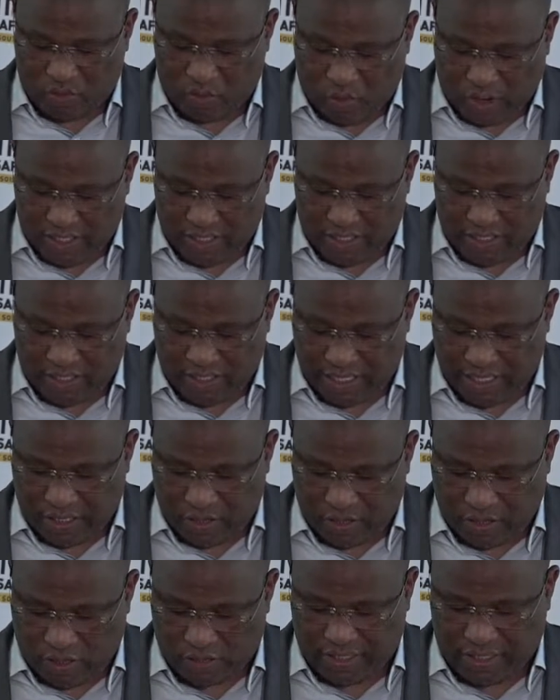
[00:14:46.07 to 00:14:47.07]
wash
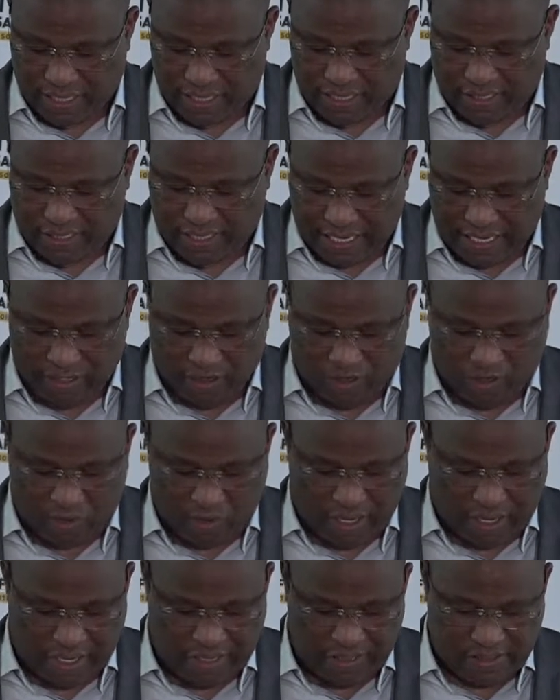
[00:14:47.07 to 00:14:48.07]
or sanitize your
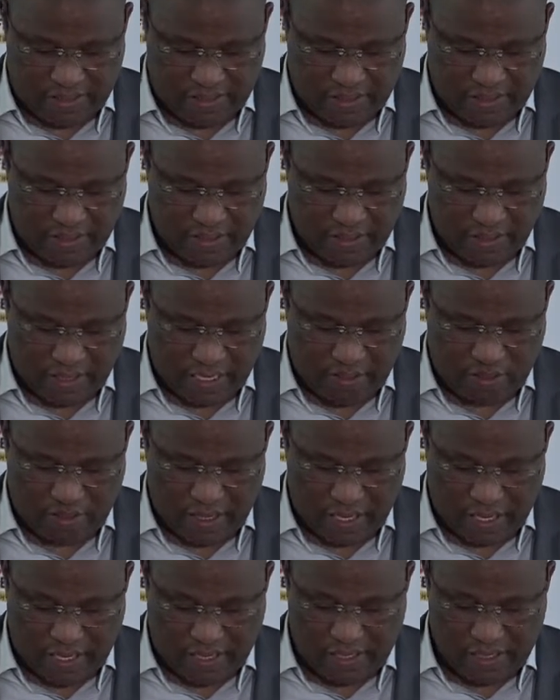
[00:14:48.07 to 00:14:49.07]
hands
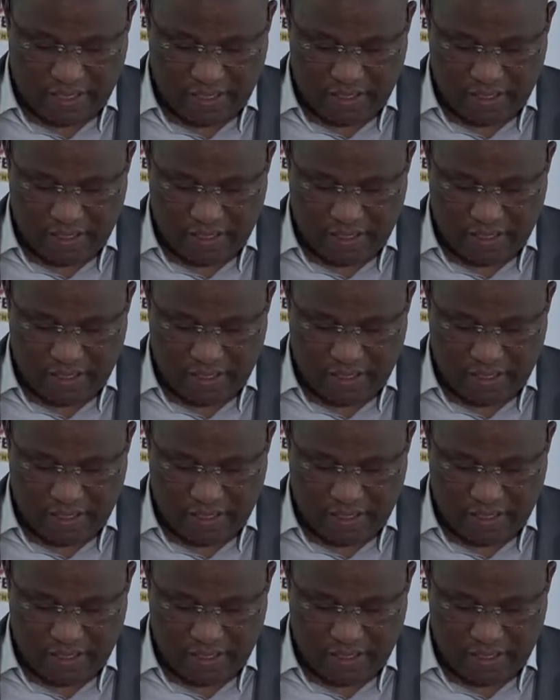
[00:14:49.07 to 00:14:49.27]
regularly.